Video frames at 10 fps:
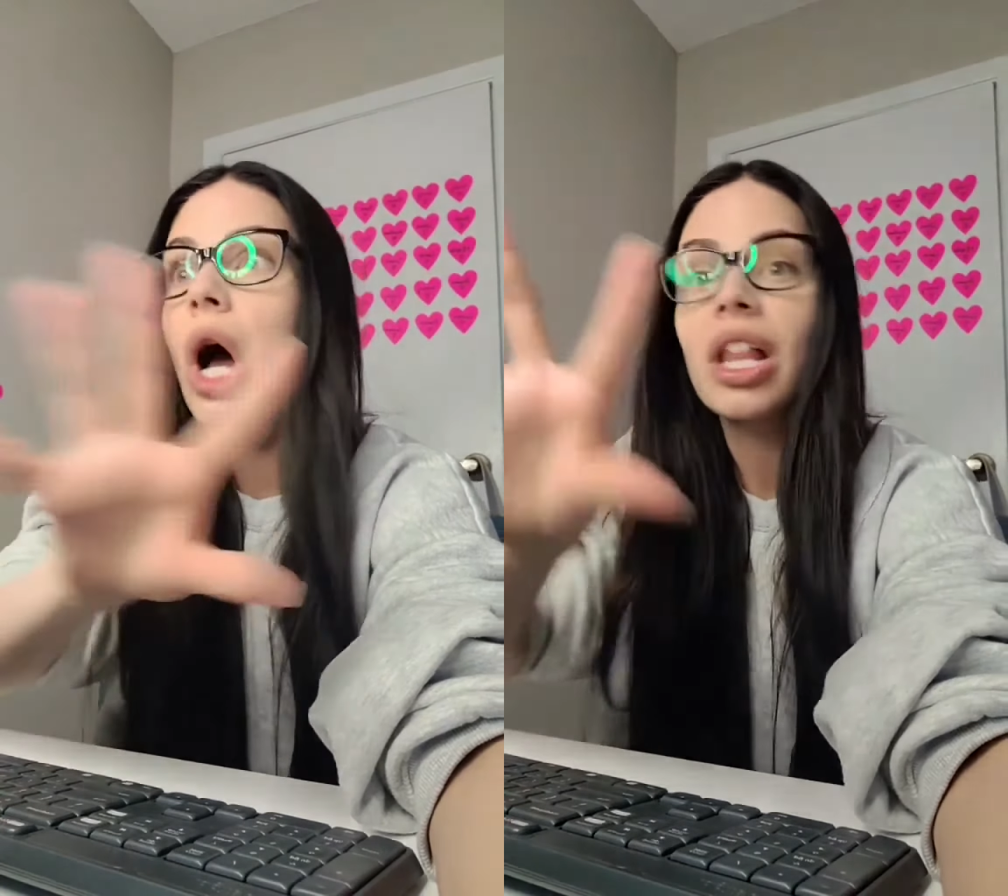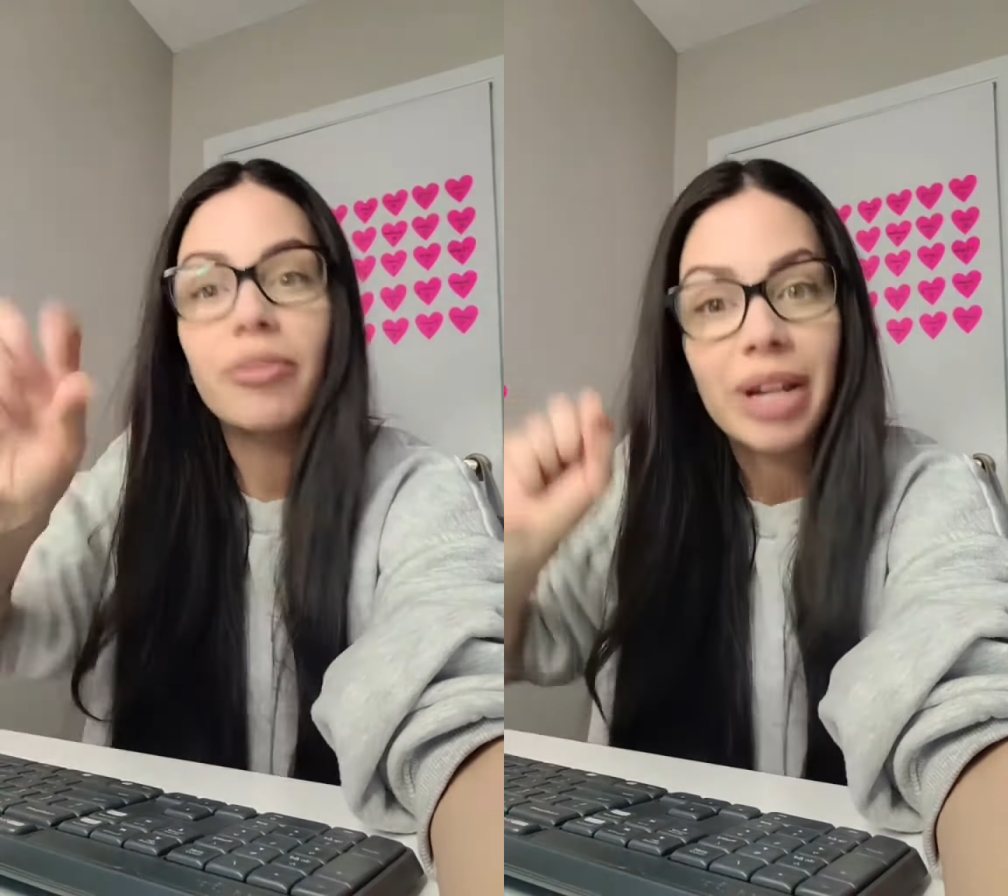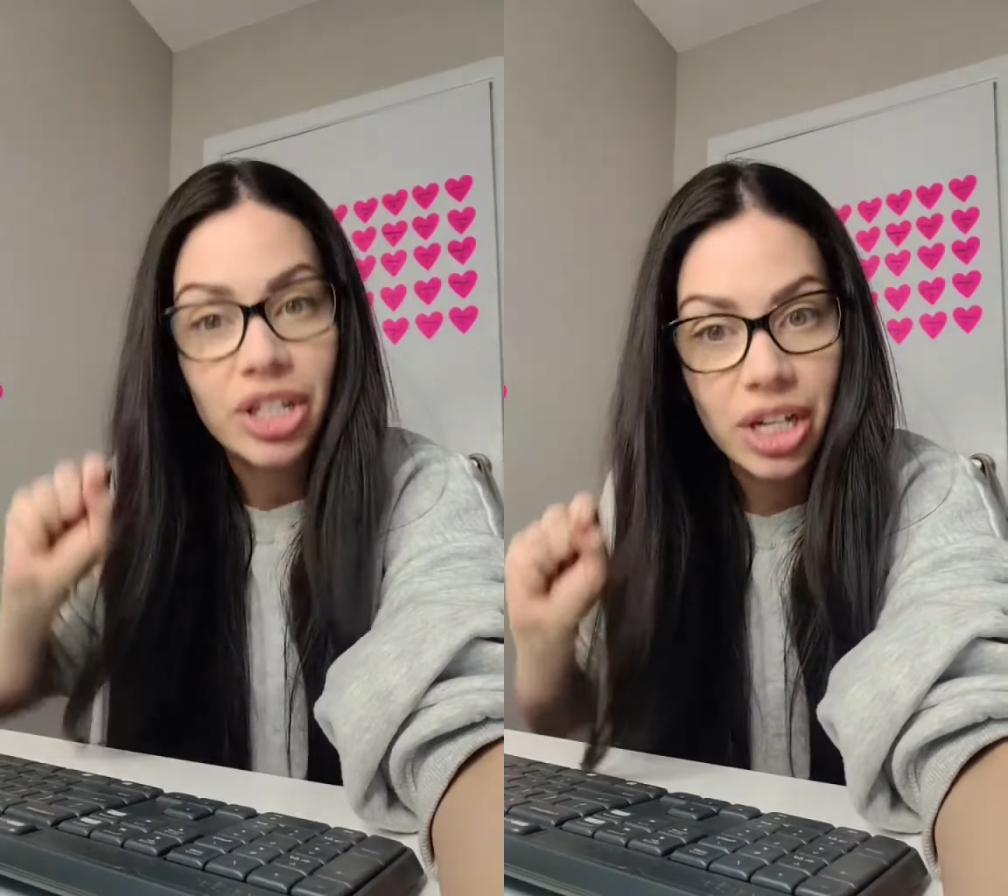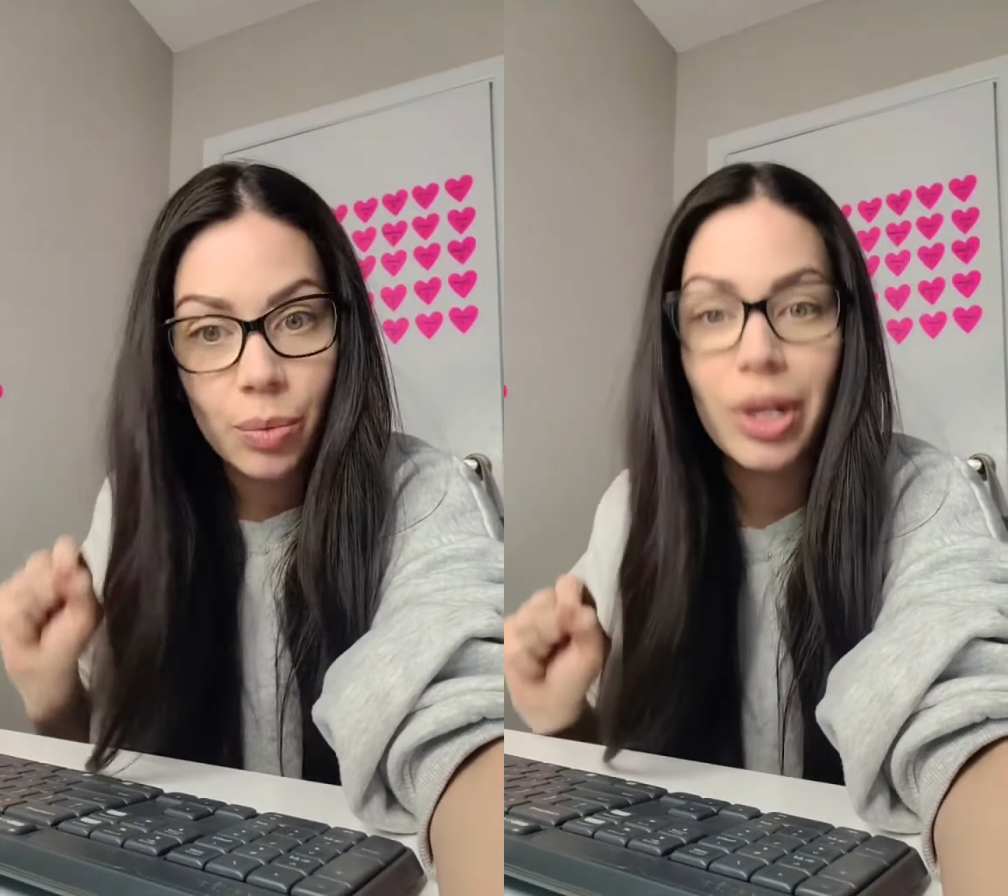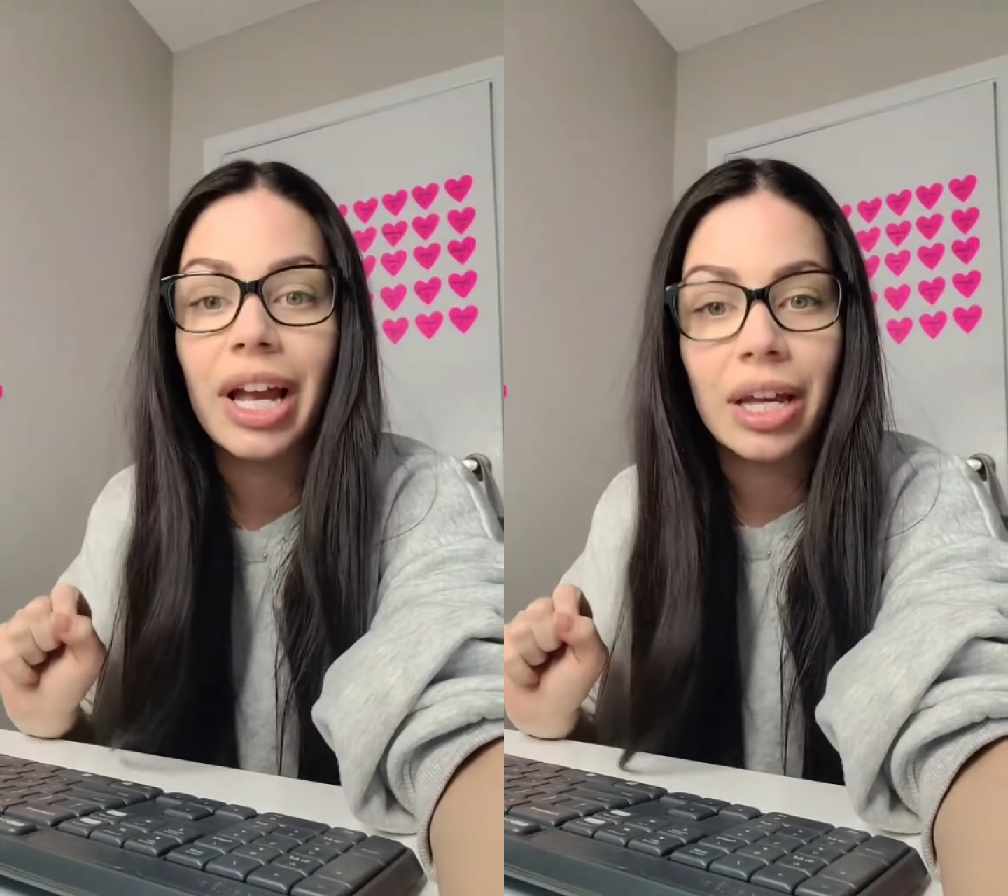all of my shit
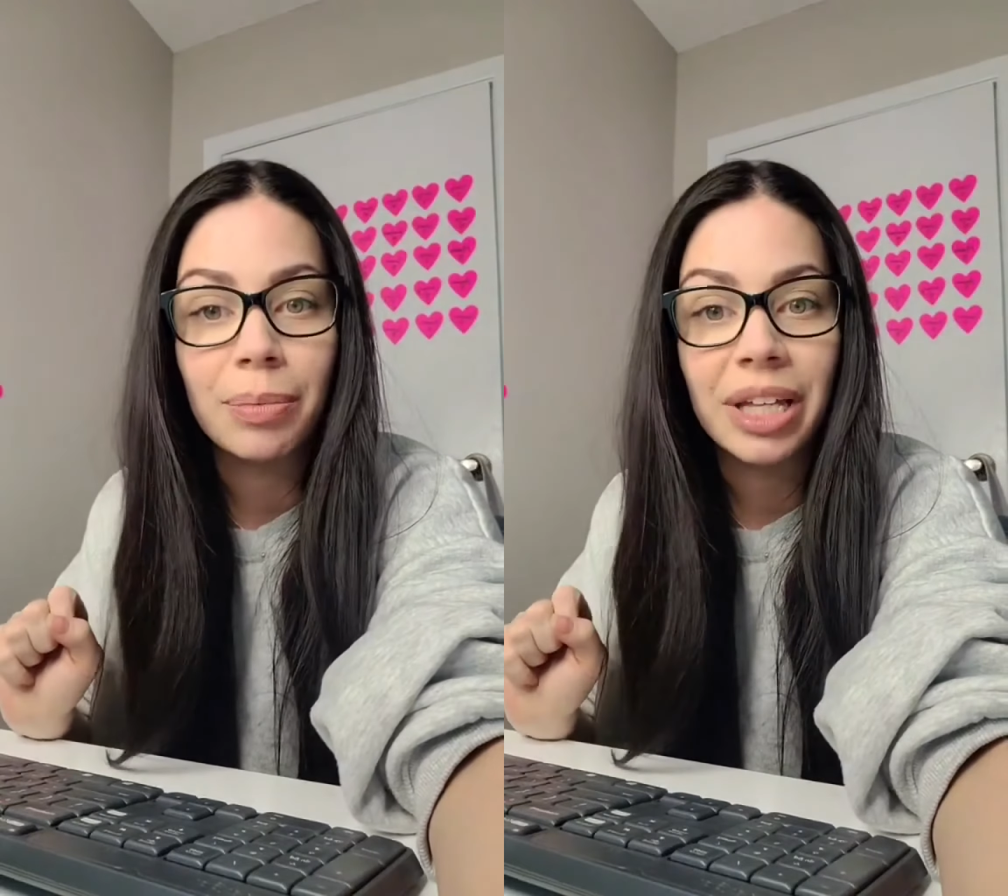will get